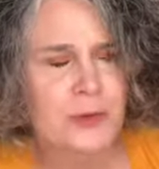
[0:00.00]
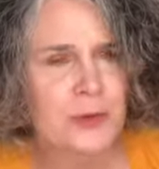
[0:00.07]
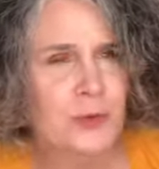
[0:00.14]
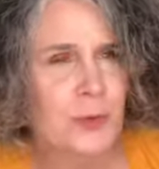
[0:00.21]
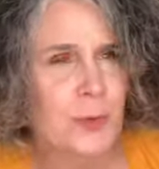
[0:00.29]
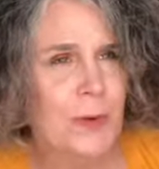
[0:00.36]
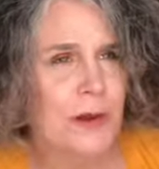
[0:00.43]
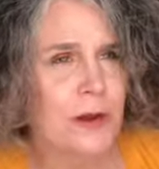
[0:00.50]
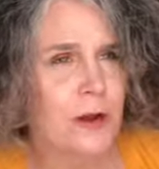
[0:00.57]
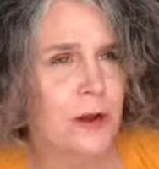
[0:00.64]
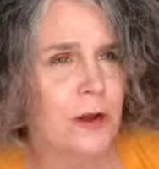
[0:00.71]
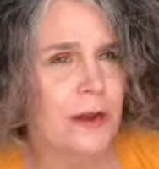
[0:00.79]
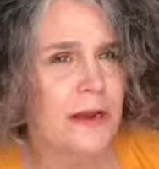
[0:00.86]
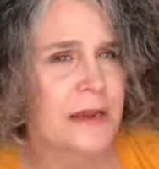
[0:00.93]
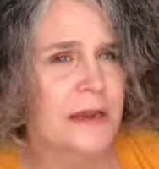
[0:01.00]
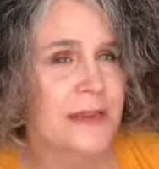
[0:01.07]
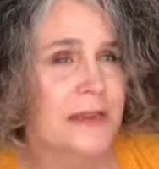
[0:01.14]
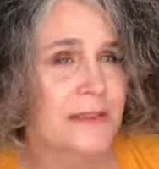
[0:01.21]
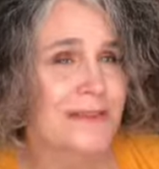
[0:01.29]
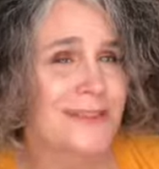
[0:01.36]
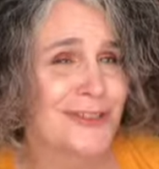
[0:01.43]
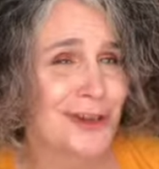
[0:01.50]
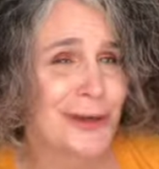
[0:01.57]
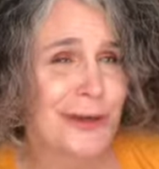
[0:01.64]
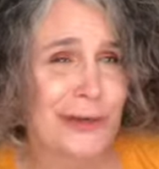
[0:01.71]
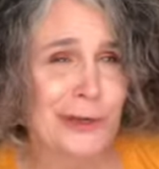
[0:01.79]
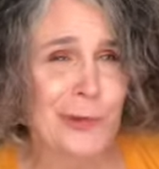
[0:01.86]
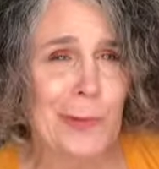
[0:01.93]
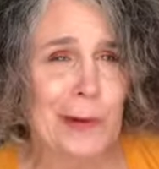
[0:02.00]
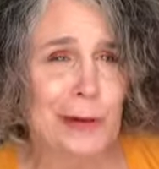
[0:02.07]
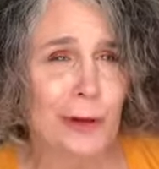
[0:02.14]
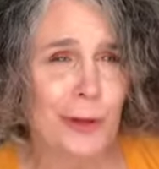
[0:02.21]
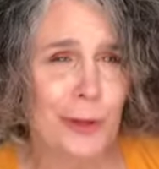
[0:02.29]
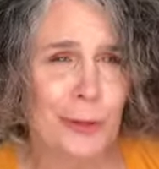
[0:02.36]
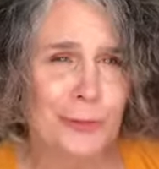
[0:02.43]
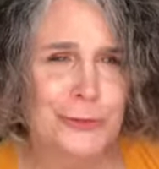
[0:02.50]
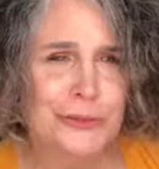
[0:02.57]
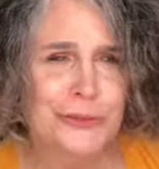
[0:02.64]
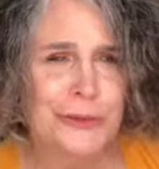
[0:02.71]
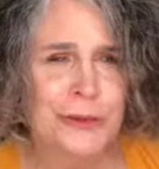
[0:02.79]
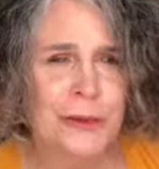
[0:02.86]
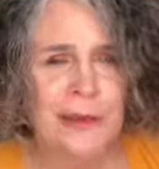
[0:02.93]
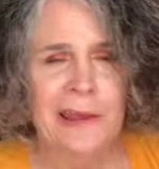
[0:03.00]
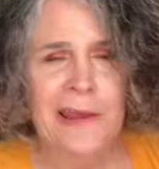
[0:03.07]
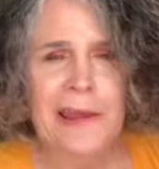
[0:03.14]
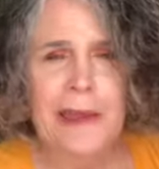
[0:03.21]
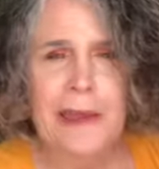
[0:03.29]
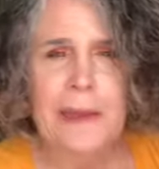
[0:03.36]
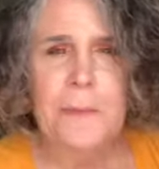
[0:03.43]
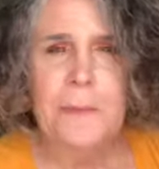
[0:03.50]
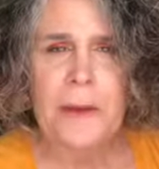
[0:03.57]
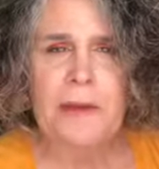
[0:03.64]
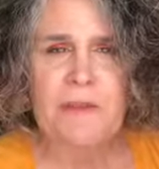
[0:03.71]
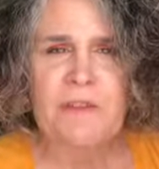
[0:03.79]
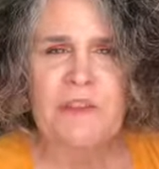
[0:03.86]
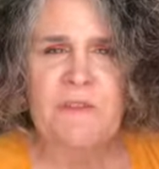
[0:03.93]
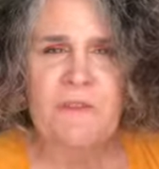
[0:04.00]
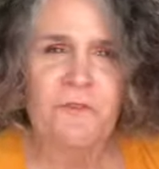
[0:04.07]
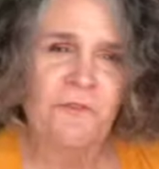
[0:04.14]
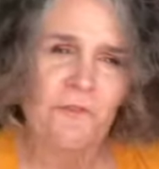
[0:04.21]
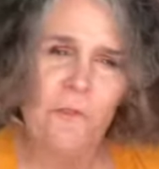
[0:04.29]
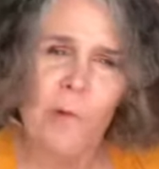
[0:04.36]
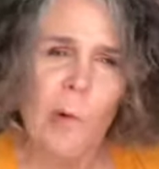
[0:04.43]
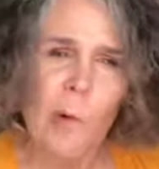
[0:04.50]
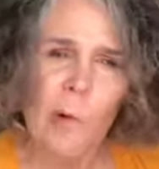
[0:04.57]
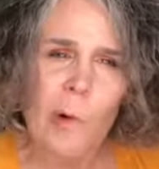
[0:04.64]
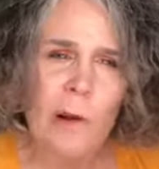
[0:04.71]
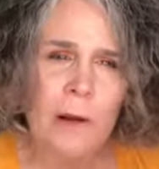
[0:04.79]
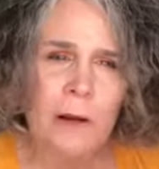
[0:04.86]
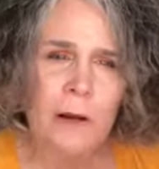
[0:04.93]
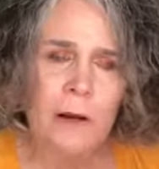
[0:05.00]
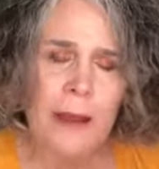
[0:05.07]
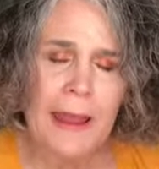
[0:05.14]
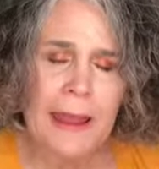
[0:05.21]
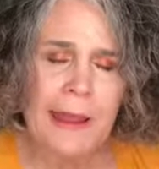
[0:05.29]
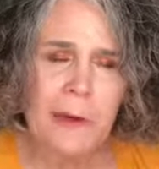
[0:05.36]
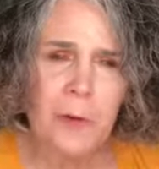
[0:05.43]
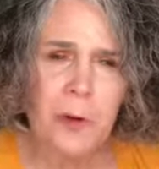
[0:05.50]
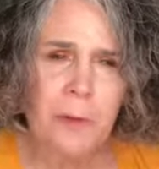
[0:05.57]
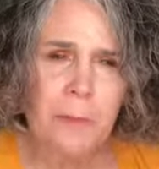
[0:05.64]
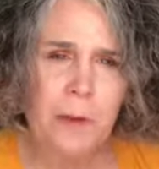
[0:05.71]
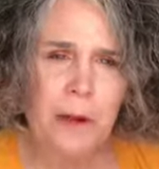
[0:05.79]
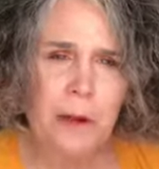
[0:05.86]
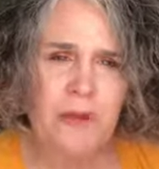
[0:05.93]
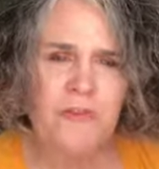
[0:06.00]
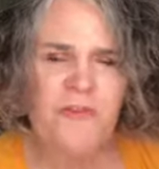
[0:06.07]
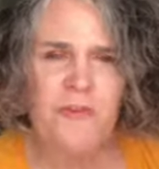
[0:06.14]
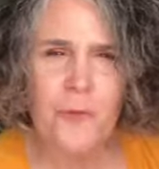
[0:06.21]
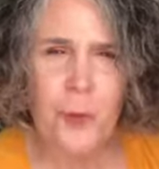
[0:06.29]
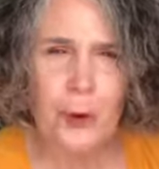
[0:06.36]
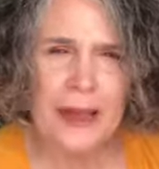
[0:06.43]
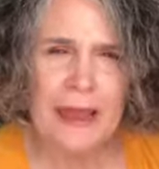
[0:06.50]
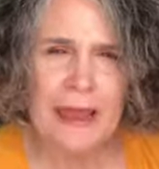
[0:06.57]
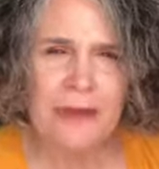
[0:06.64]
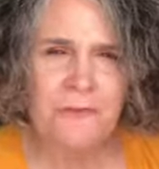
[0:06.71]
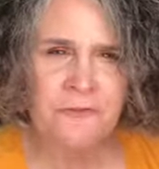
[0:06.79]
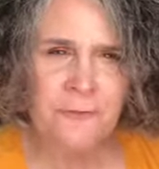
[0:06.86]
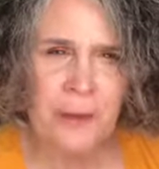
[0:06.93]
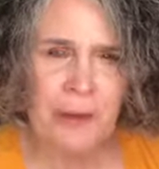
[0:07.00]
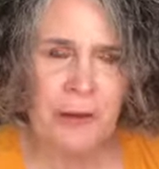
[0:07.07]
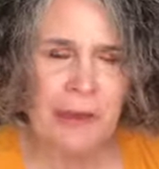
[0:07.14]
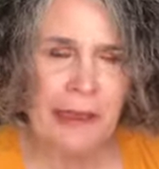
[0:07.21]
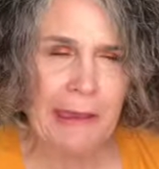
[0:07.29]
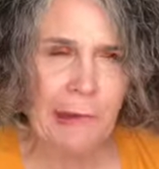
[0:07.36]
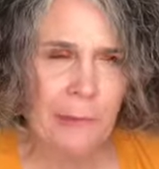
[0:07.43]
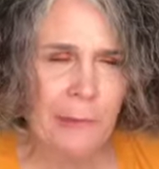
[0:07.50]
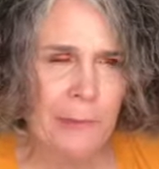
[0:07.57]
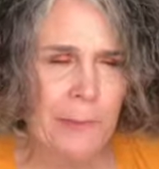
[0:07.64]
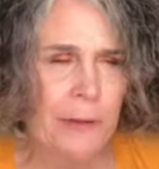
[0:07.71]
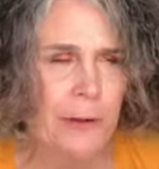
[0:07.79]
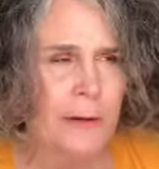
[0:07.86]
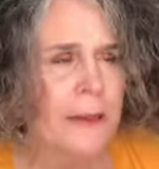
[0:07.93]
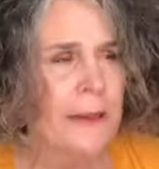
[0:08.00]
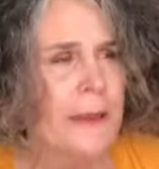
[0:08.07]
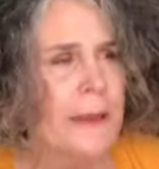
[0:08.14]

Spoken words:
to where it's starting to wear closer about the 4 hour mark, 4.5 hour mark.